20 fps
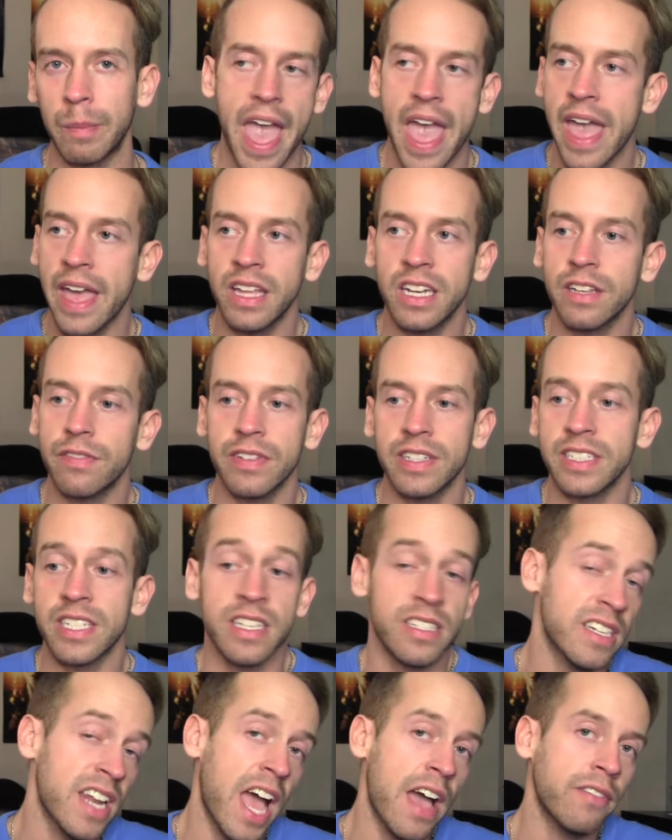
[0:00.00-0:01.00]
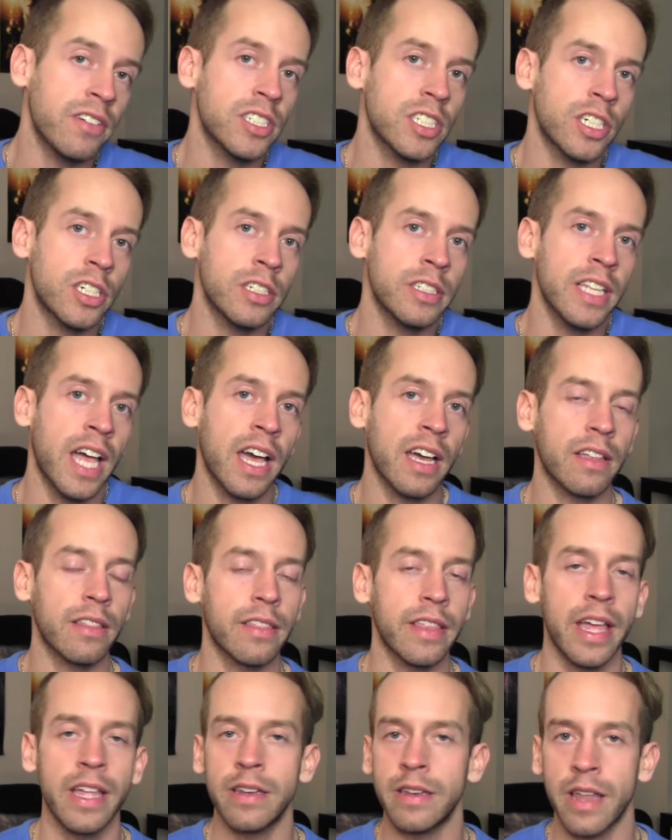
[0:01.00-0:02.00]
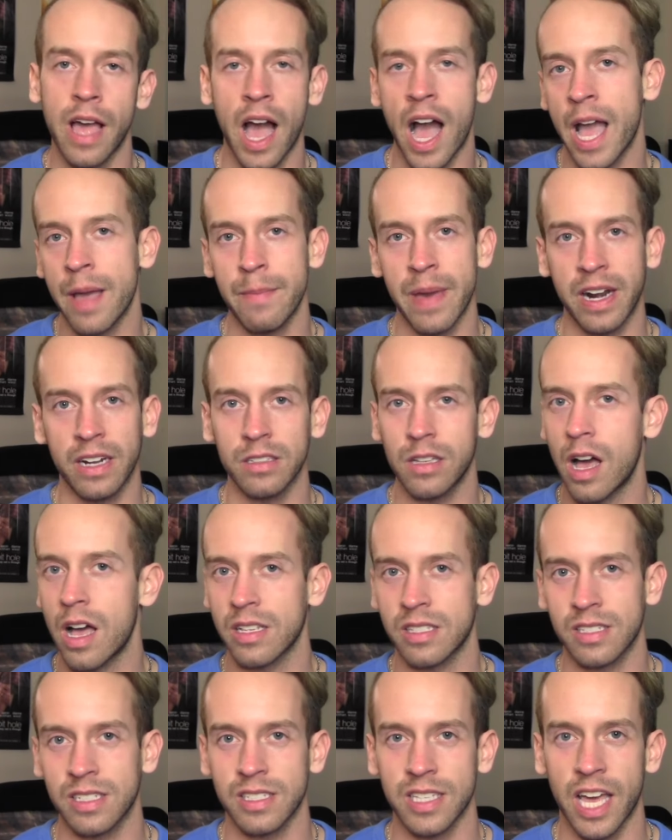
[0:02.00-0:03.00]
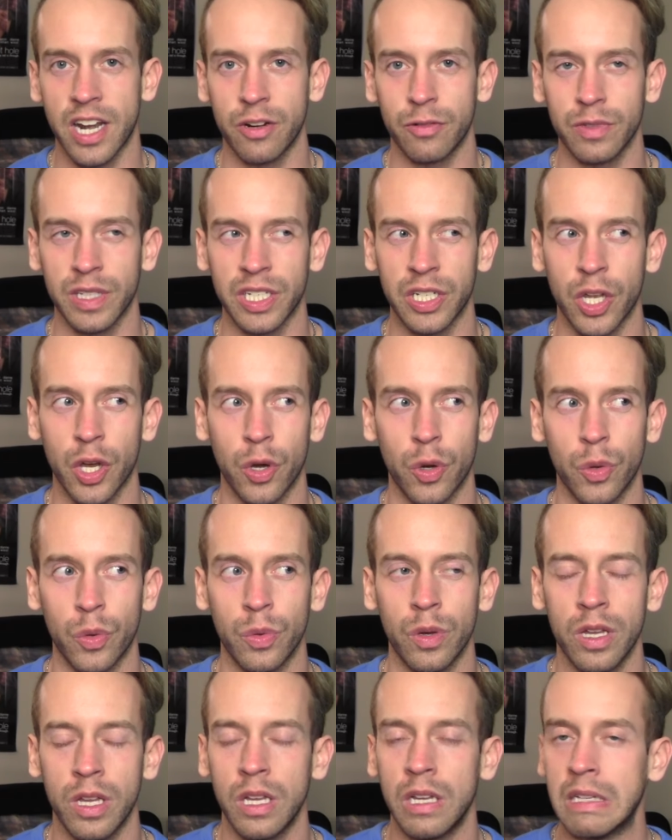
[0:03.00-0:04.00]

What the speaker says: And if he doesn't have a turtleneck, then I'm at a loss because I don't really know